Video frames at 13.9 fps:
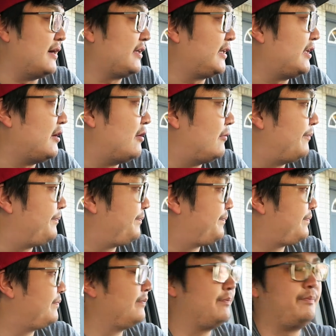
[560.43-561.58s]
you know,
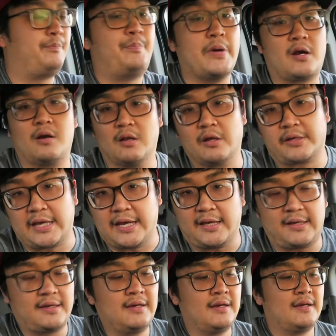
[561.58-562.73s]
better
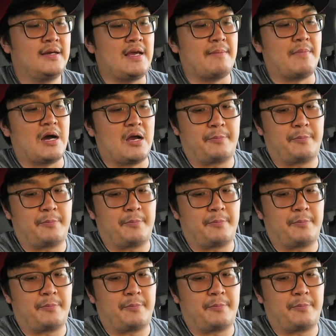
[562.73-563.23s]
looking, in my